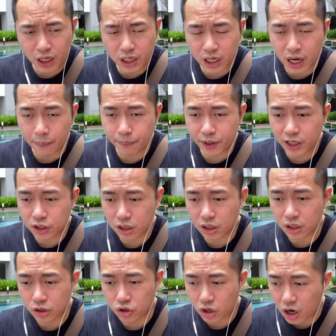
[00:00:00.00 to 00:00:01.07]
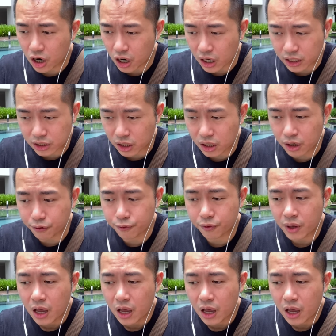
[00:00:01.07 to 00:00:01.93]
the company is gonna drop, it's gonna